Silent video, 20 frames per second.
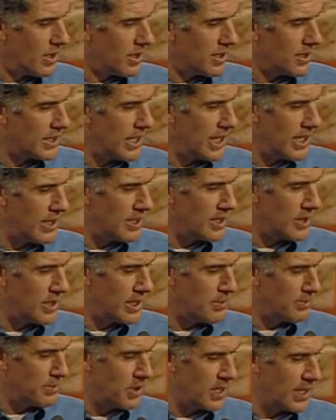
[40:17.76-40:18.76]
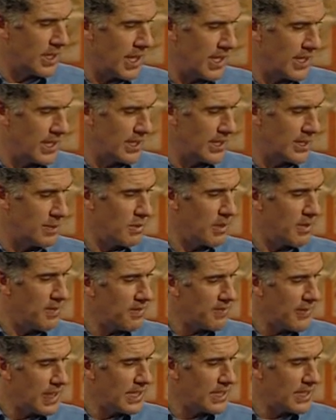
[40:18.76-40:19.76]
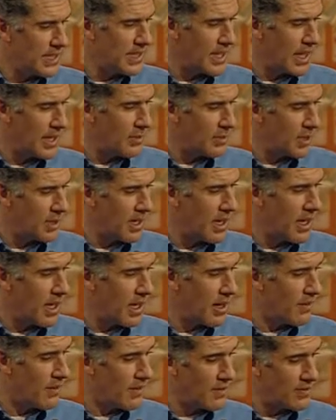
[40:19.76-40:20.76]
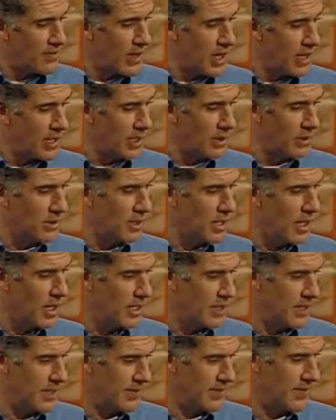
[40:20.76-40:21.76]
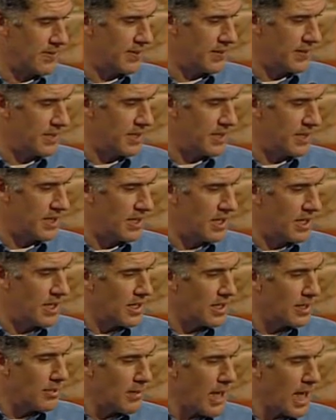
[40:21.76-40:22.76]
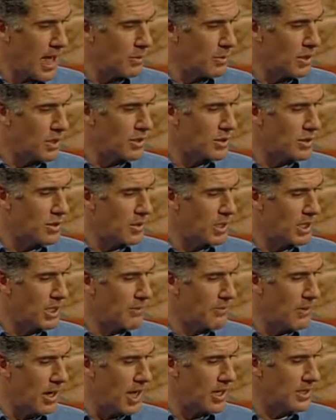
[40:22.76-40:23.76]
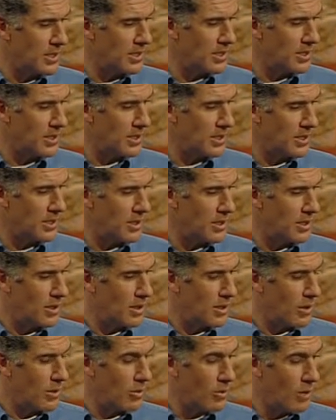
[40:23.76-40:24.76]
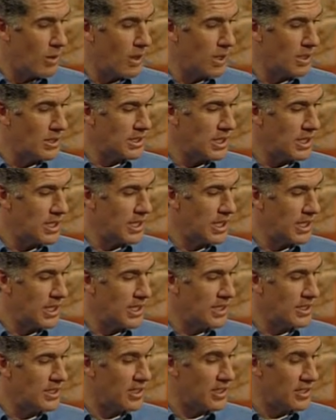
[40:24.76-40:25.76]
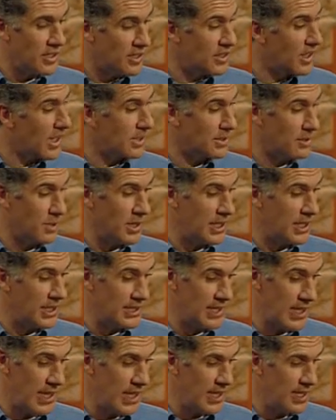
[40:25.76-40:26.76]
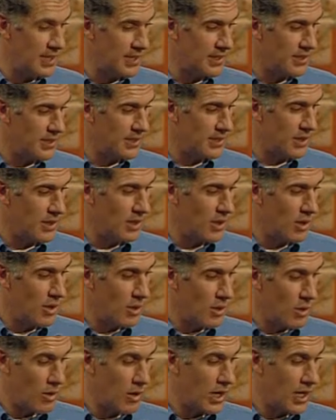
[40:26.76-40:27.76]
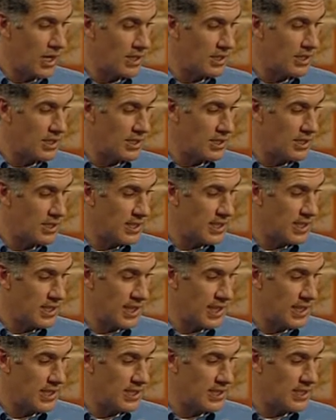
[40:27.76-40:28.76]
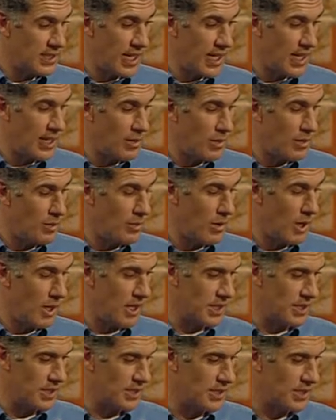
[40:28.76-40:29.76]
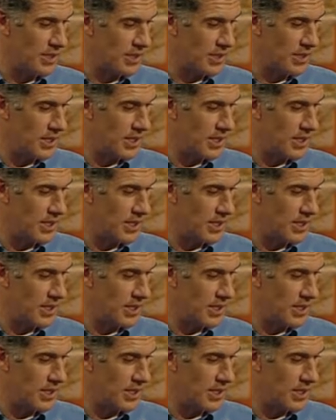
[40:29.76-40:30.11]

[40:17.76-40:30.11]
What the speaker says: C.S. Lewis put it like this: we're faced then with a frightening alternative. The man we're talking about was and is just what he said, or else insane or worse.